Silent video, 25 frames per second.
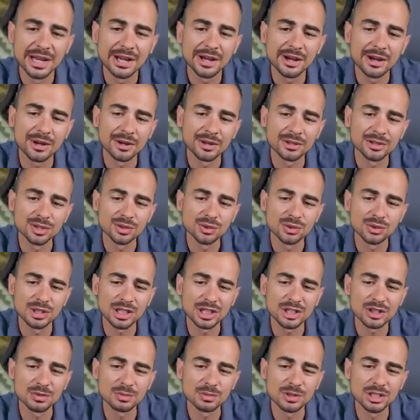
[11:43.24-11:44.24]
Uh, so
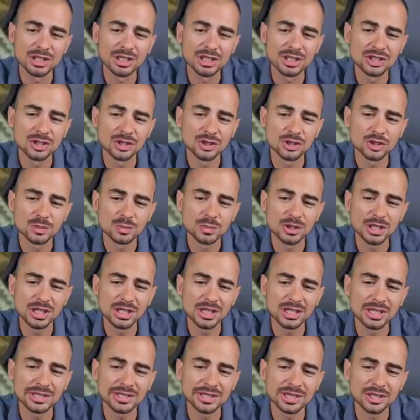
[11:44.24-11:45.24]
that means he's on
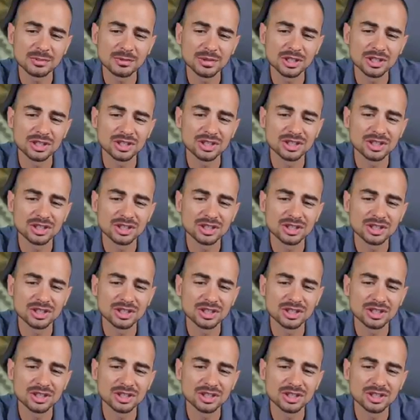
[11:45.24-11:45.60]
speed and that means